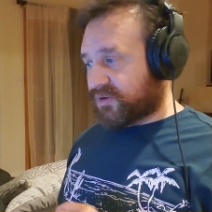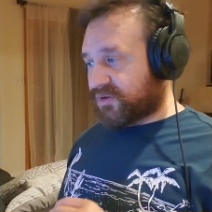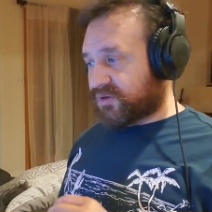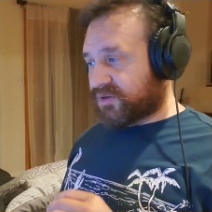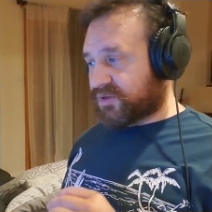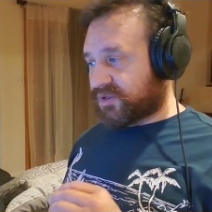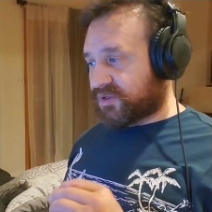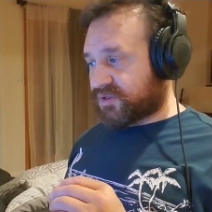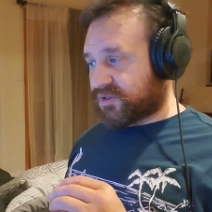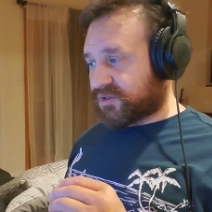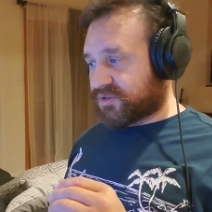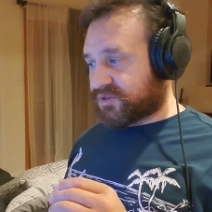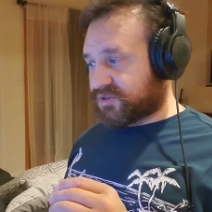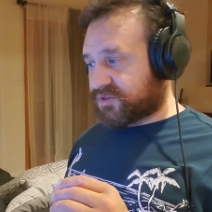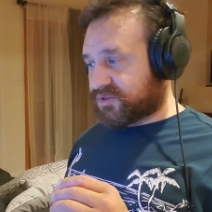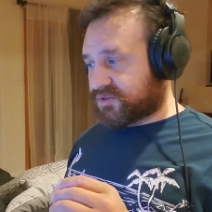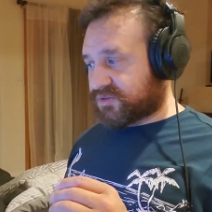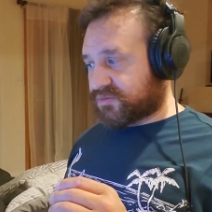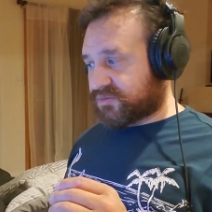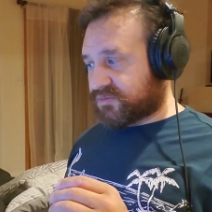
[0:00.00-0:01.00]

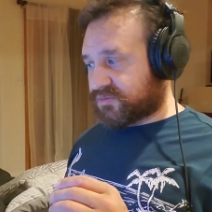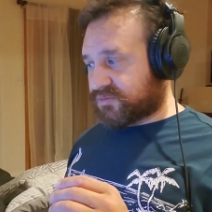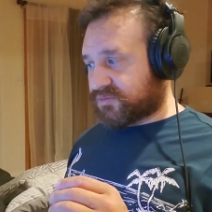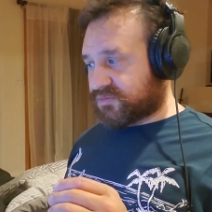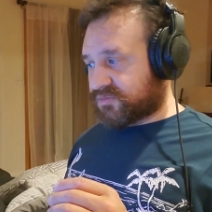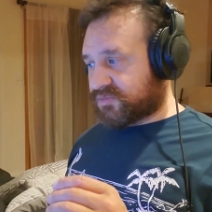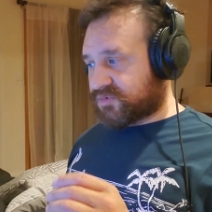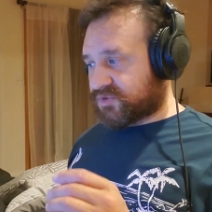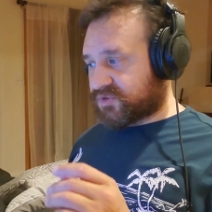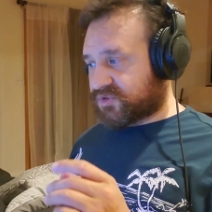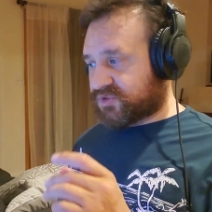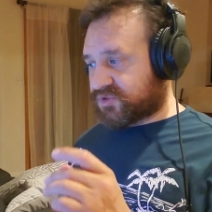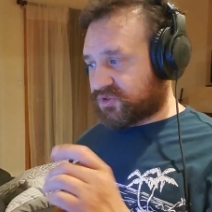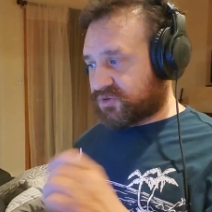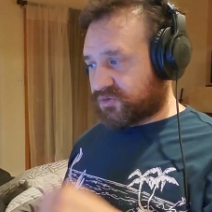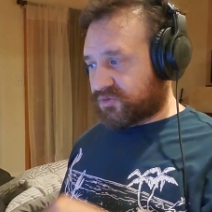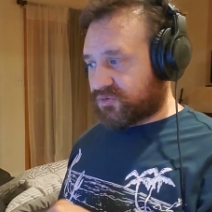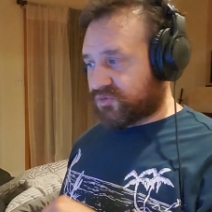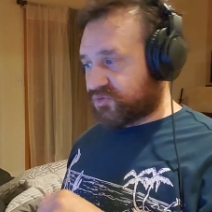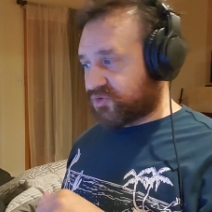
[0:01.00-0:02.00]
Is
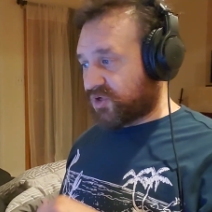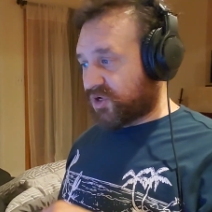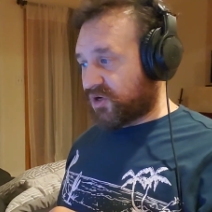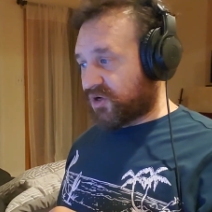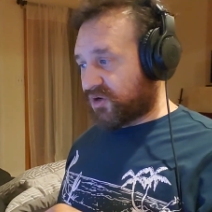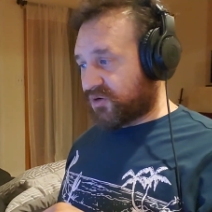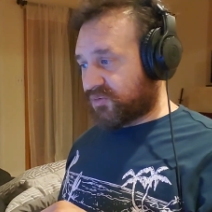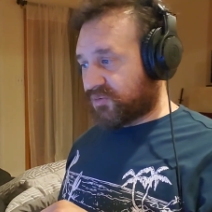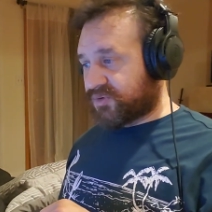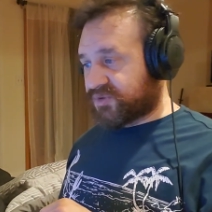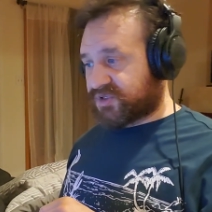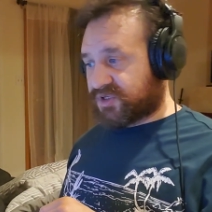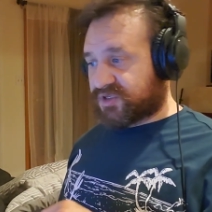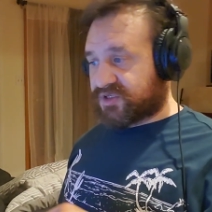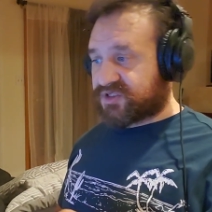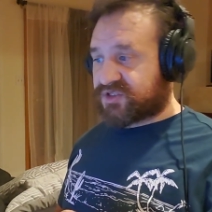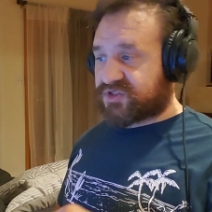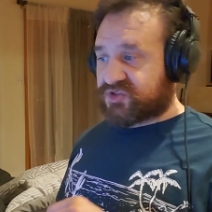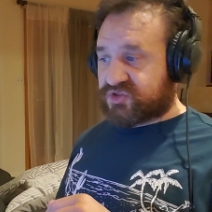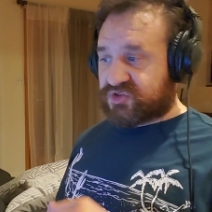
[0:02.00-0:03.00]
Sun Lu Tong was a
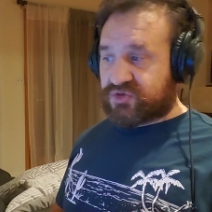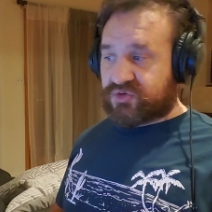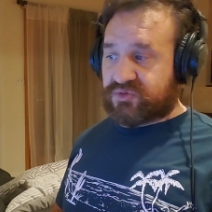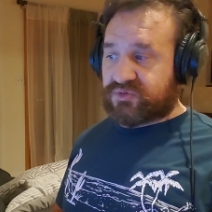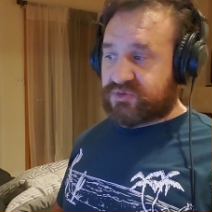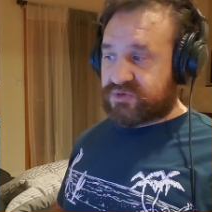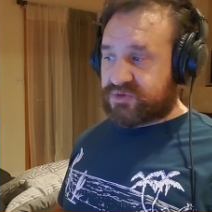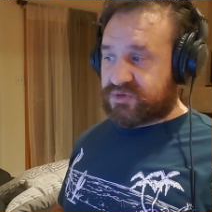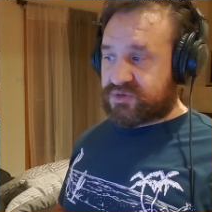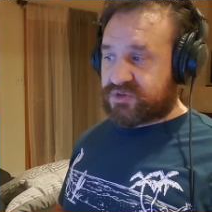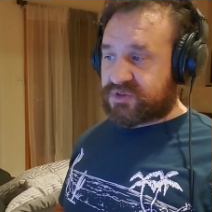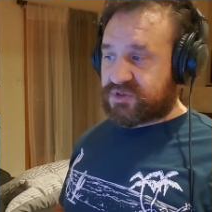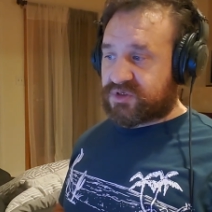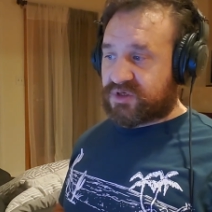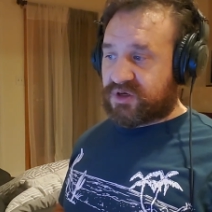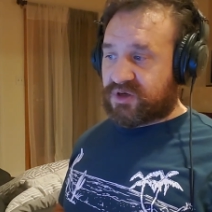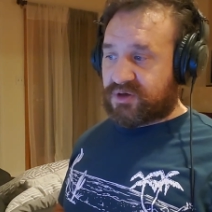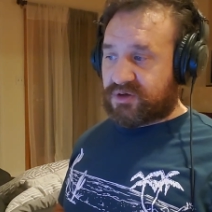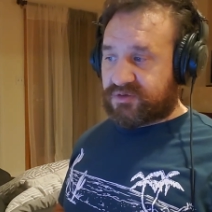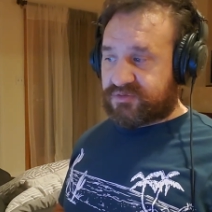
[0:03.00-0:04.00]
student
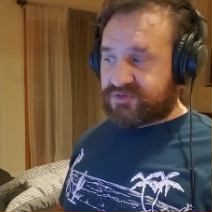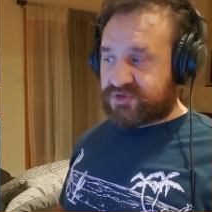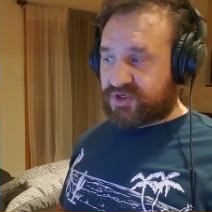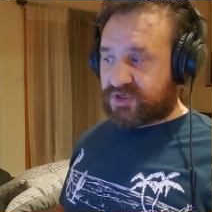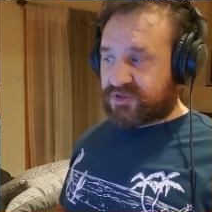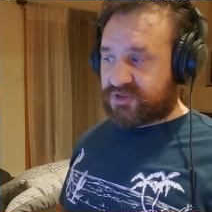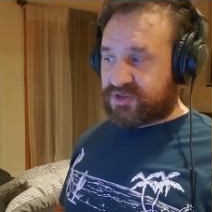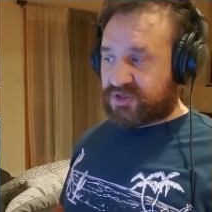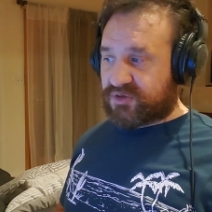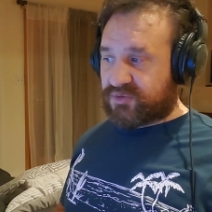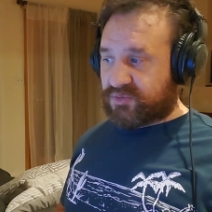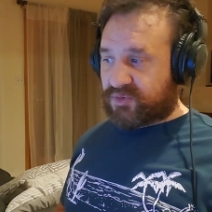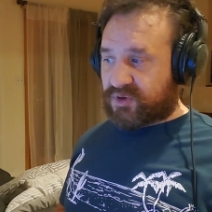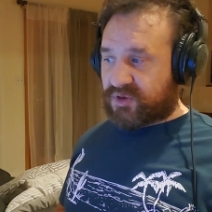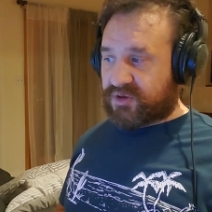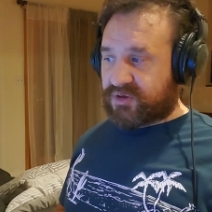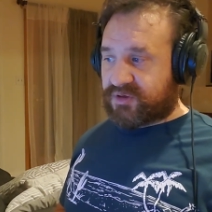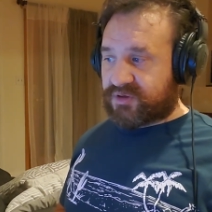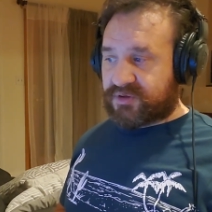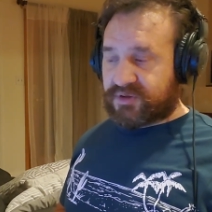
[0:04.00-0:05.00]
of Cheng
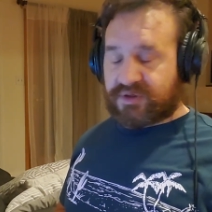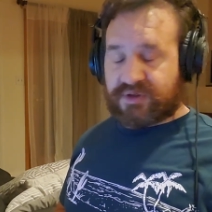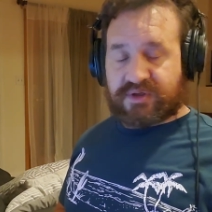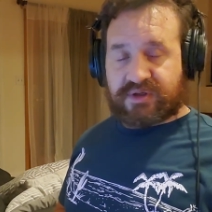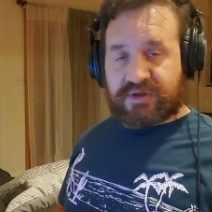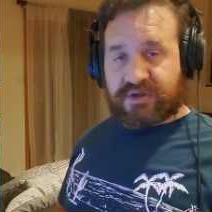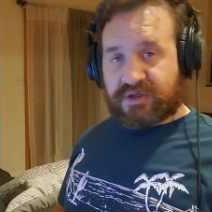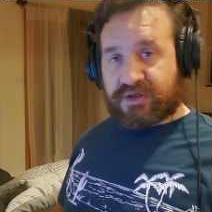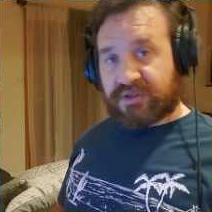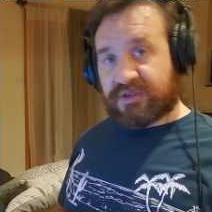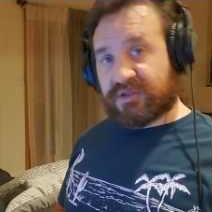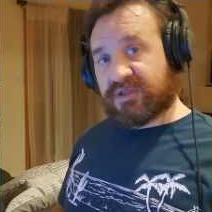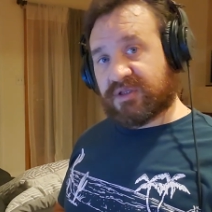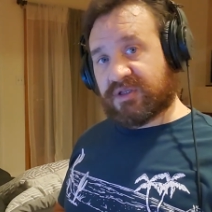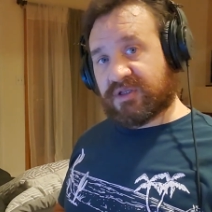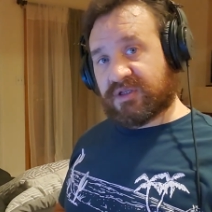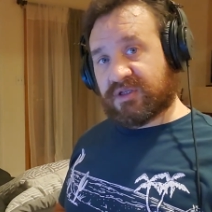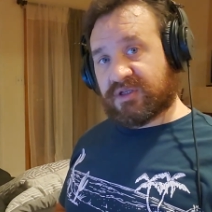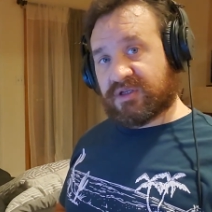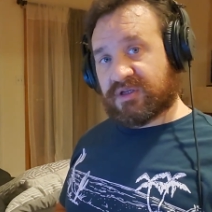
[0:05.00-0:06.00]
Tinghua in
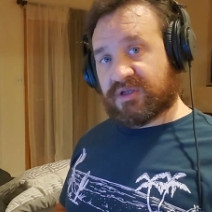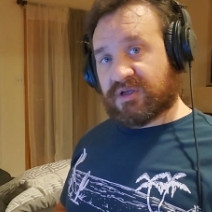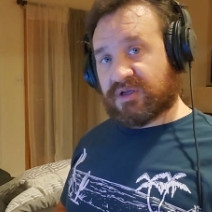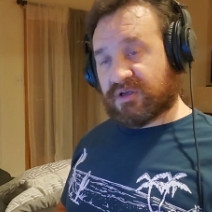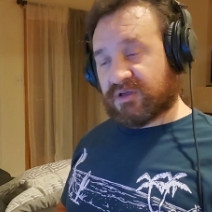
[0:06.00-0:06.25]
the